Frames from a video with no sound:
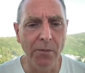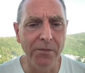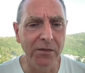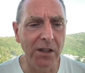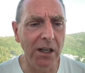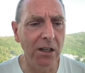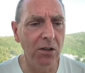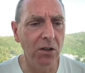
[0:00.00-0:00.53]

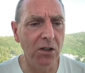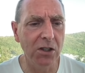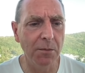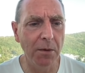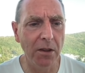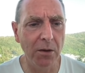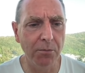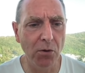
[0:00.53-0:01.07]
take a look at some
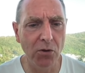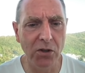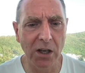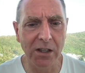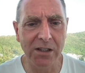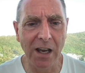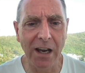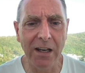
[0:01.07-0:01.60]
other
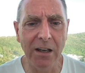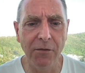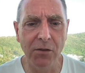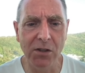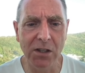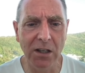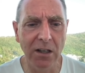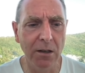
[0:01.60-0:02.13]
projects. If you
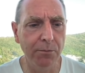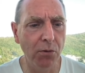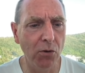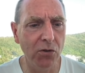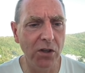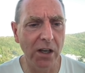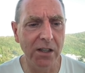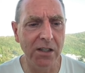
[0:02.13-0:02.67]
see any
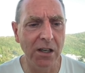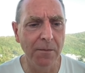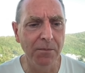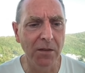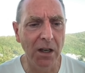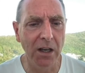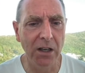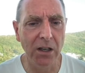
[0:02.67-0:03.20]
projects,
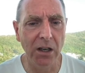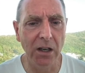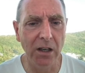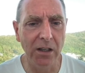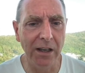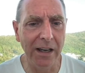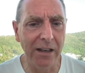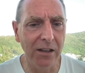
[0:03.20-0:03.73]

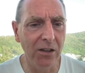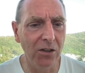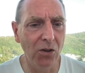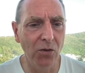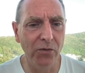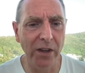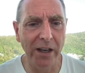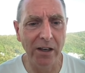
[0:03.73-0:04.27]

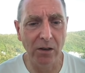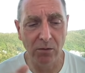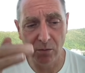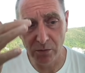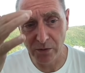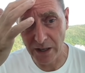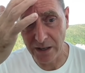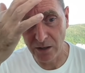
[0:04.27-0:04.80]
that
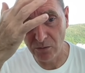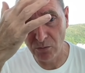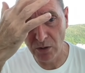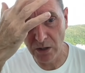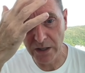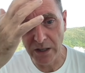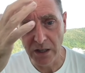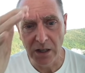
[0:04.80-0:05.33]
are
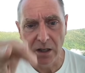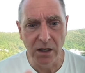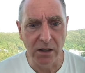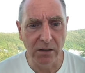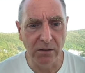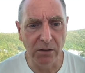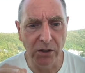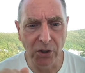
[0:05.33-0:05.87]
really,
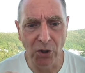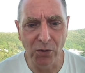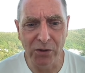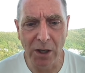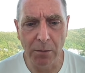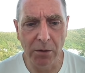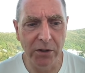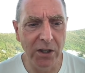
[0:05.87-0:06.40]

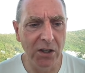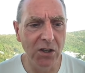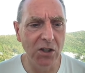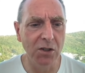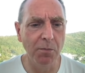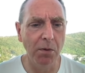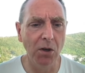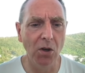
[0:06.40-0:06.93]
double
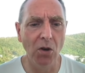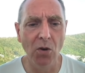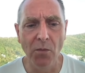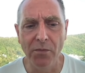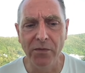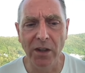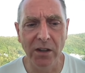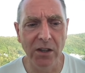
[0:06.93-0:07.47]
digits below,
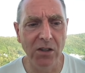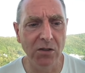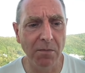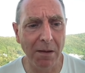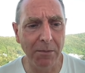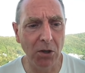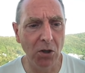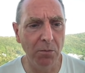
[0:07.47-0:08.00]
then these
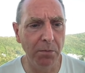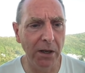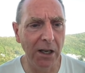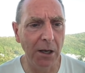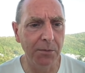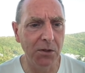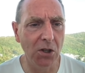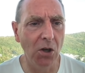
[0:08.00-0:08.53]
might be good
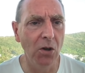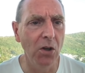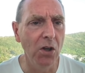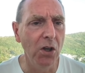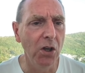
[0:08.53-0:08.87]
pickups. So,